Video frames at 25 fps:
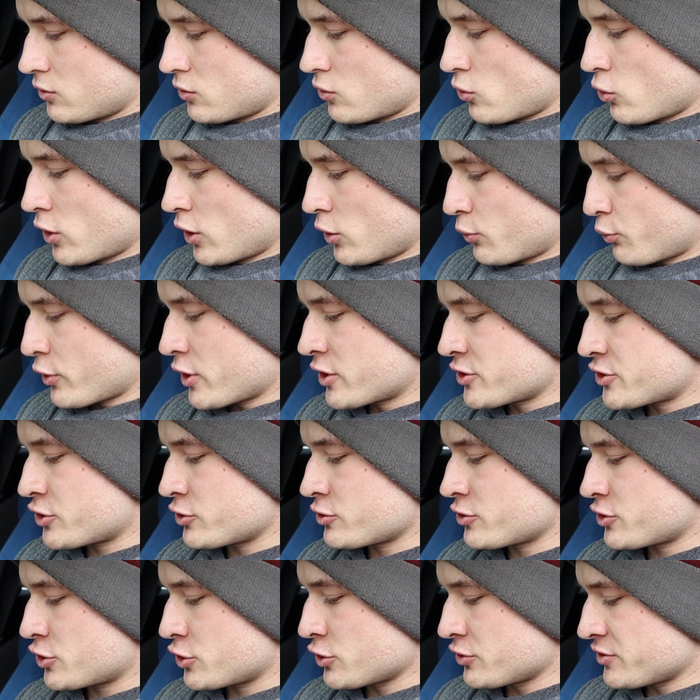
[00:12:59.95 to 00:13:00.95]
Oil
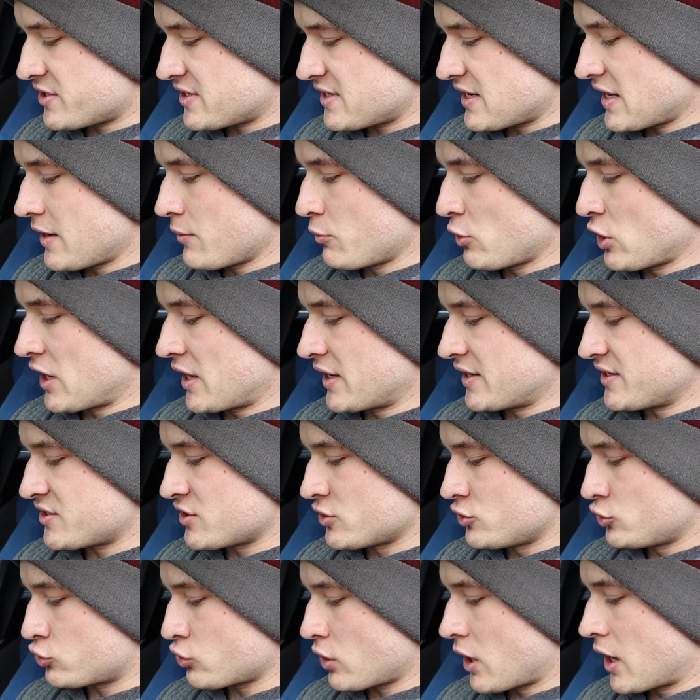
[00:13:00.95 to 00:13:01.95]
pressure should stabilize
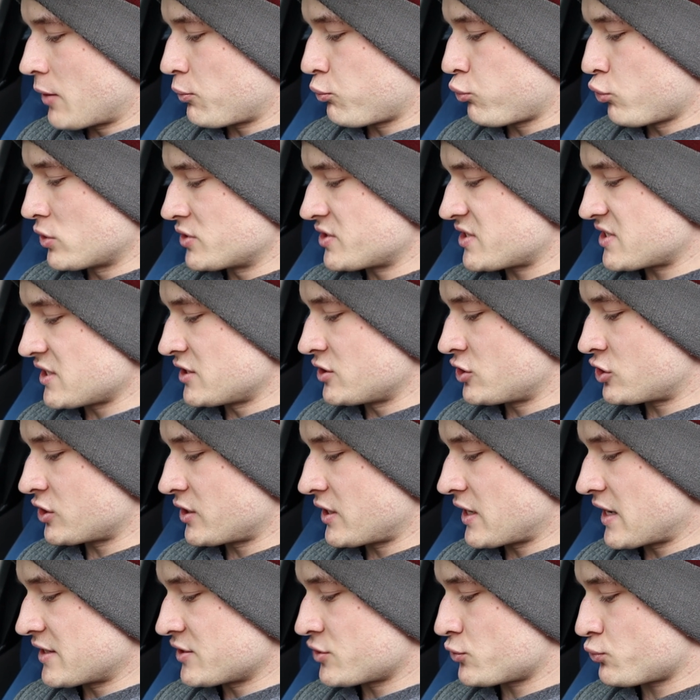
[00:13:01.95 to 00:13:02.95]
and drop once
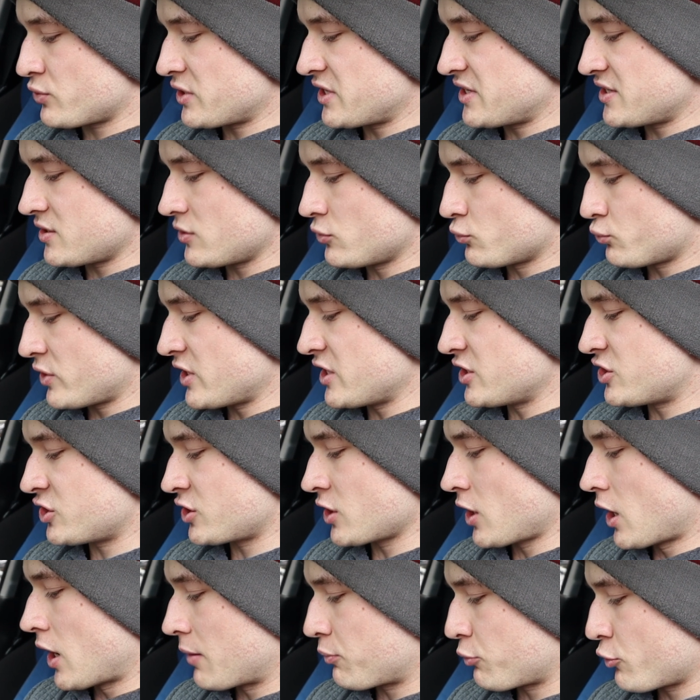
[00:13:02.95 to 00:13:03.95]
engine has
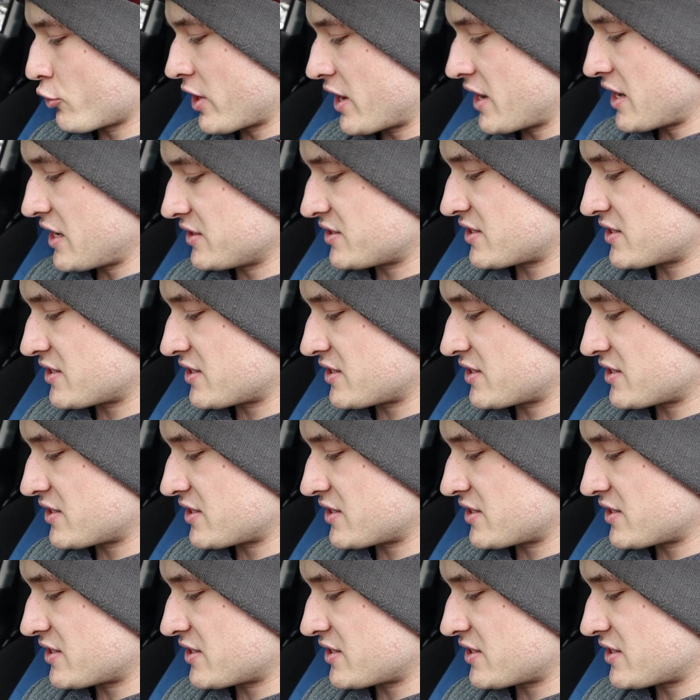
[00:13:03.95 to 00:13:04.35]
reached operating